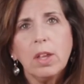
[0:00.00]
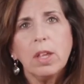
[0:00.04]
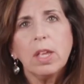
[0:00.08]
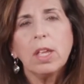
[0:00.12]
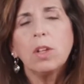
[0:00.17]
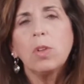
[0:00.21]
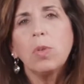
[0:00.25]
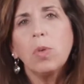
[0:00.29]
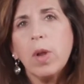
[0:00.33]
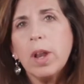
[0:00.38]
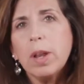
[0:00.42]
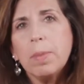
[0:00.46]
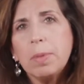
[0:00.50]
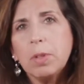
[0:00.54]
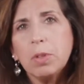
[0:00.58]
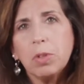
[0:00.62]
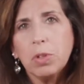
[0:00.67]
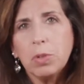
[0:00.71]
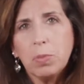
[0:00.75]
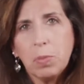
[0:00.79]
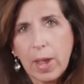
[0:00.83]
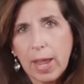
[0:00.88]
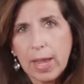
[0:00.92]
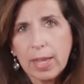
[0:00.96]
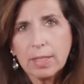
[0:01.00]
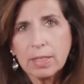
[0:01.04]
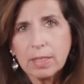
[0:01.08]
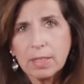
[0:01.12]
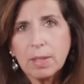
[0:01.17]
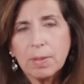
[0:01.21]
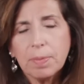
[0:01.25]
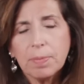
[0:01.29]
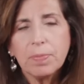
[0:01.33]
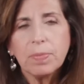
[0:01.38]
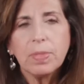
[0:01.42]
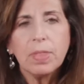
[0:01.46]
incredible good
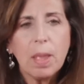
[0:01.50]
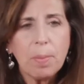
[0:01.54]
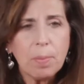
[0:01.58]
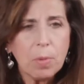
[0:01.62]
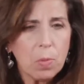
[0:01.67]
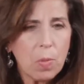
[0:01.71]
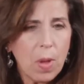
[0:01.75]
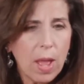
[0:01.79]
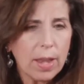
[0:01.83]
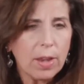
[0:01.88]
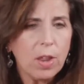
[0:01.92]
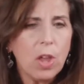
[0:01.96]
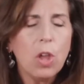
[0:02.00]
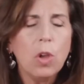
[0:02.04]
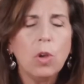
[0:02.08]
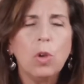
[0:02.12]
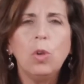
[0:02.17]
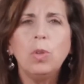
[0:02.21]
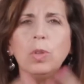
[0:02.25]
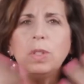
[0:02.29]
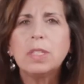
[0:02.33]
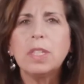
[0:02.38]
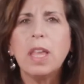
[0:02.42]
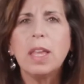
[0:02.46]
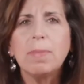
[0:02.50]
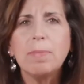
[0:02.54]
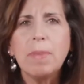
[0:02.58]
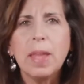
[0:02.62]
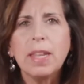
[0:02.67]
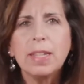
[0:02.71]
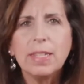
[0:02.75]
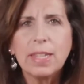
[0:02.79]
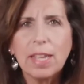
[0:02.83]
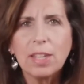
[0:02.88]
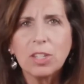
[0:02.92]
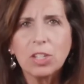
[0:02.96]
ways. Number one, who said
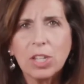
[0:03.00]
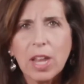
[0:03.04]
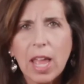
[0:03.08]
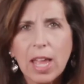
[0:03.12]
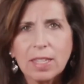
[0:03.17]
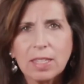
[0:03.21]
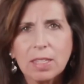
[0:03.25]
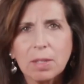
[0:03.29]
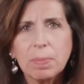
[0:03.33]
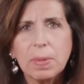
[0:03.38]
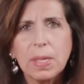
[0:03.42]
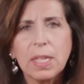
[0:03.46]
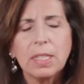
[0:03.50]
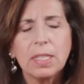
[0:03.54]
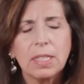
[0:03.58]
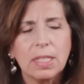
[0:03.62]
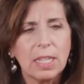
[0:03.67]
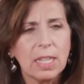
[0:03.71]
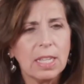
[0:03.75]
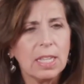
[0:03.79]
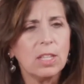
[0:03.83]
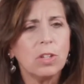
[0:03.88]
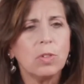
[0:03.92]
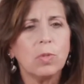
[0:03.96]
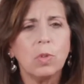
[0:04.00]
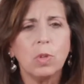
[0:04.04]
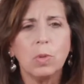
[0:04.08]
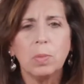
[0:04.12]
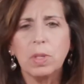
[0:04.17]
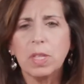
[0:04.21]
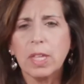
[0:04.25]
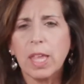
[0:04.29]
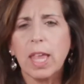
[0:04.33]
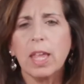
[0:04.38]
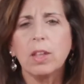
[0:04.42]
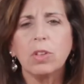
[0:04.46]
meditation has to be sitting in a room
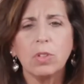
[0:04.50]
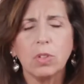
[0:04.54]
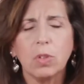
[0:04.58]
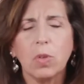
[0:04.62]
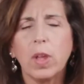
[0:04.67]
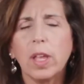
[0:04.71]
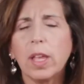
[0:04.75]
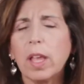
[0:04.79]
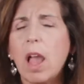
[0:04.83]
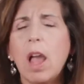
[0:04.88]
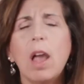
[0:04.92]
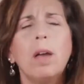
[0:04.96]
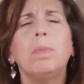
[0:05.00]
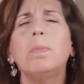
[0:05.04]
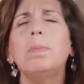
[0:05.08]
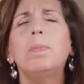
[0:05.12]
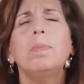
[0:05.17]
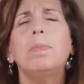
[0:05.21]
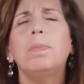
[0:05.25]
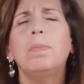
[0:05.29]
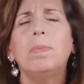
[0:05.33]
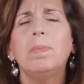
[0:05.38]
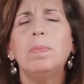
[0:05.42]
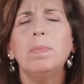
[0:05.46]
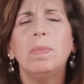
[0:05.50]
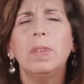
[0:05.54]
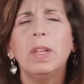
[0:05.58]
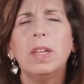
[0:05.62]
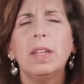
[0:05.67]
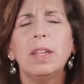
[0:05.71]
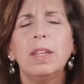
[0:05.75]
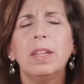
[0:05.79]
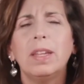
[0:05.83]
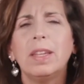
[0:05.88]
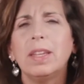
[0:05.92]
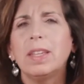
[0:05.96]
with candles going,
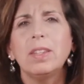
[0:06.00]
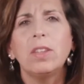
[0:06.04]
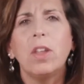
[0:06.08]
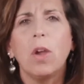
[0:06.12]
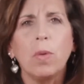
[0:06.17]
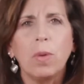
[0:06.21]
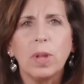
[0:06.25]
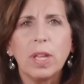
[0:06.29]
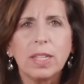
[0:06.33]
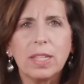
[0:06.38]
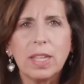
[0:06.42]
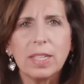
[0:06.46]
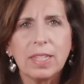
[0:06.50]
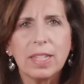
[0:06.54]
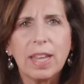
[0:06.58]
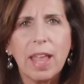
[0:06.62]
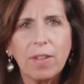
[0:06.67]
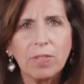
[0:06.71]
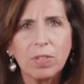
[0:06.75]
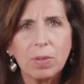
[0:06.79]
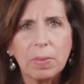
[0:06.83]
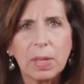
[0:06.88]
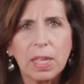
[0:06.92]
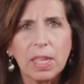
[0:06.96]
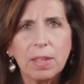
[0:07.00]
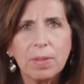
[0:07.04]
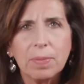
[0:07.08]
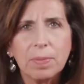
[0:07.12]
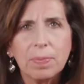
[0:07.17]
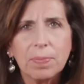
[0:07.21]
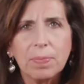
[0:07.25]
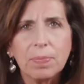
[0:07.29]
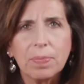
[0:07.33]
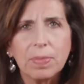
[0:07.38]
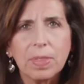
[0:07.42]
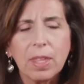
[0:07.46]
No, it doesn't have to be.
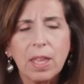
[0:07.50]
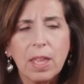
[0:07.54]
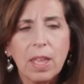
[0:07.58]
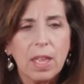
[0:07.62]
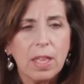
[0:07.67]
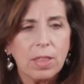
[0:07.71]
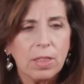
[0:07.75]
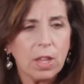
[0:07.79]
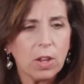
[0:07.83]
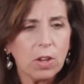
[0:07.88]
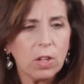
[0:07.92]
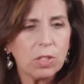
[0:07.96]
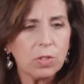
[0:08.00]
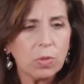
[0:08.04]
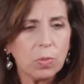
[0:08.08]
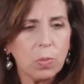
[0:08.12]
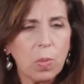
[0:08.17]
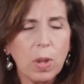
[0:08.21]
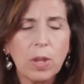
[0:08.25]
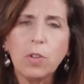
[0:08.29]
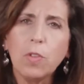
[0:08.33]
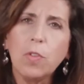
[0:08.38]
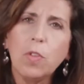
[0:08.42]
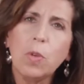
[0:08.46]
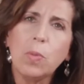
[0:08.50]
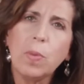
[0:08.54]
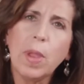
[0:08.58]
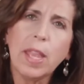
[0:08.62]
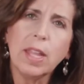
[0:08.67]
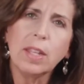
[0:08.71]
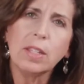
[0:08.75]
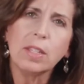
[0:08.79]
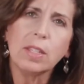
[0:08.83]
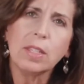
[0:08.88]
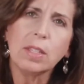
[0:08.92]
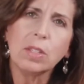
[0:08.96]
There is a wonderful
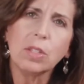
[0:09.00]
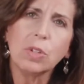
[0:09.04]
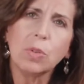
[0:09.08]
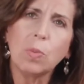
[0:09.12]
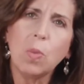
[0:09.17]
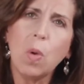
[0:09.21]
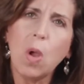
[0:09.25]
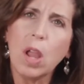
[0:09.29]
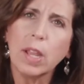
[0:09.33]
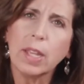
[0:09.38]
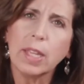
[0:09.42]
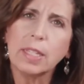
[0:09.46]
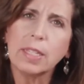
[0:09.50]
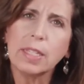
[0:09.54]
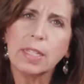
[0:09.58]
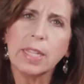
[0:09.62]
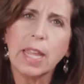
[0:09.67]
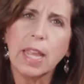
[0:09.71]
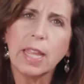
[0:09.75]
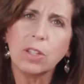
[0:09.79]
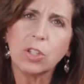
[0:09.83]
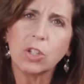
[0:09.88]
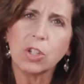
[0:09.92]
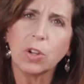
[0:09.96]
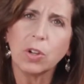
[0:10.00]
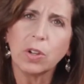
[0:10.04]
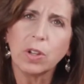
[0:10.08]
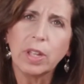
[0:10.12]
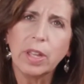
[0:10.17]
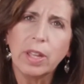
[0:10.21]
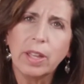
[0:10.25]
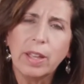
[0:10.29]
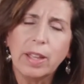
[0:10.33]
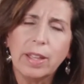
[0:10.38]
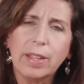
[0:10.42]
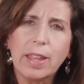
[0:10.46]
way to walk into nature.
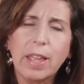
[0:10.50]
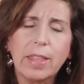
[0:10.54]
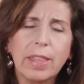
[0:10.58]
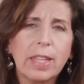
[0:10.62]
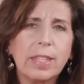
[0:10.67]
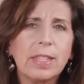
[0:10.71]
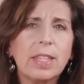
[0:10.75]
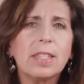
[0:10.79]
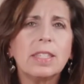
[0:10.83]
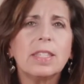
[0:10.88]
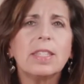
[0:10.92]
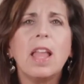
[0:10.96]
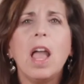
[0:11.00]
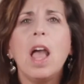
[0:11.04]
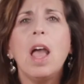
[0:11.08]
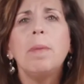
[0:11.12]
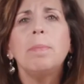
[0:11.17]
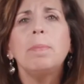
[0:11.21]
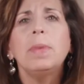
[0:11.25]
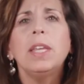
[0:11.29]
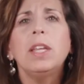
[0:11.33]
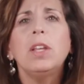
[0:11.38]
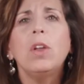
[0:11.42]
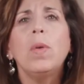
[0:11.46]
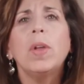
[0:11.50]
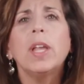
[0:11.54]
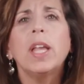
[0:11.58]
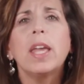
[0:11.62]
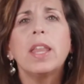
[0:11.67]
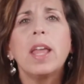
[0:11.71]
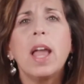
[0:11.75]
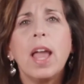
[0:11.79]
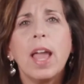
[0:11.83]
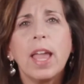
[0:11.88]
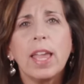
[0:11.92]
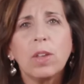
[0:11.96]
Now, that does not mean going
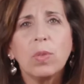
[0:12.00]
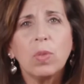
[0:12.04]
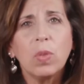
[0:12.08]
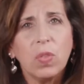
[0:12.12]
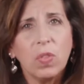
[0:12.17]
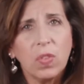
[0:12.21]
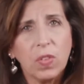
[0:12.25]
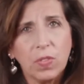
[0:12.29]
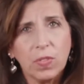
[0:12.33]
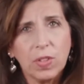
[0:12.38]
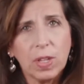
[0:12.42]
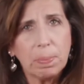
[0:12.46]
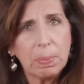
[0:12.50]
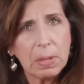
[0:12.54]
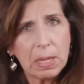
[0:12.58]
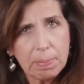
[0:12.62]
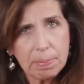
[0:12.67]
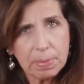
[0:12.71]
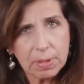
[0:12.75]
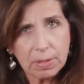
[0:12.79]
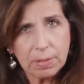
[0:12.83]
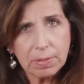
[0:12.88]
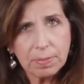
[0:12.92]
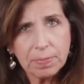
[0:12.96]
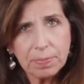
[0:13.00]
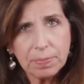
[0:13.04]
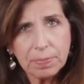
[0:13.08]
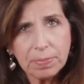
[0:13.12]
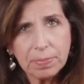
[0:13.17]
on a hike with 50 people.